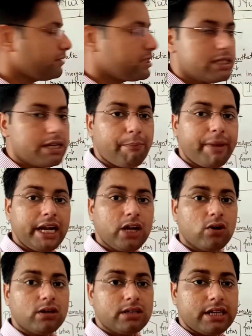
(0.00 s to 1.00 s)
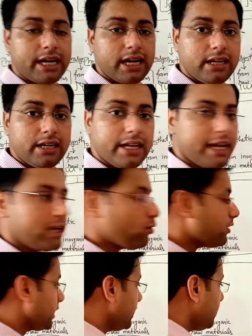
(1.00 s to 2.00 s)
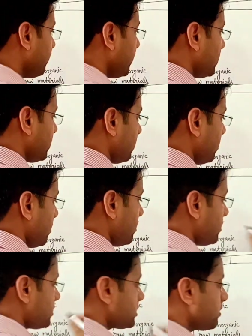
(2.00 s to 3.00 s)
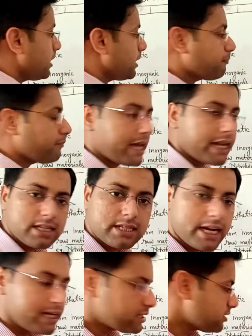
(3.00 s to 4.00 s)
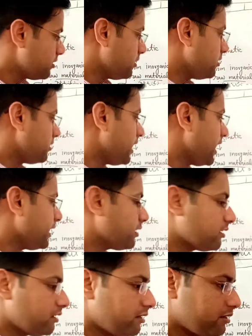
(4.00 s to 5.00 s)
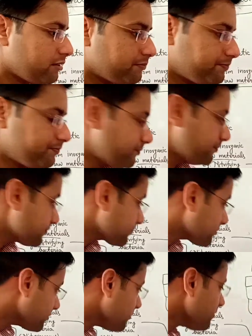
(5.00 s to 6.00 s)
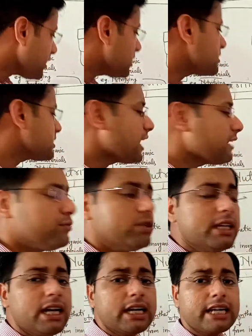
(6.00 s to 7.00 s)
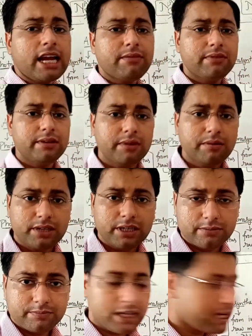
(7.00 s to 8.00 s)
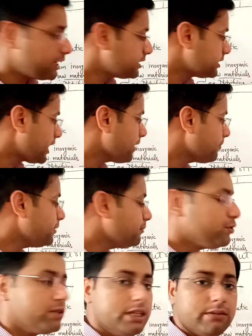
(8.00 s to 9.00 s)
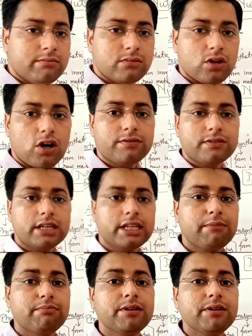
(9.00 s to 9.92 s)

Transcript: means depend on dead and decaying organic matter. Some are parasites like Salmonella typhimurium, after that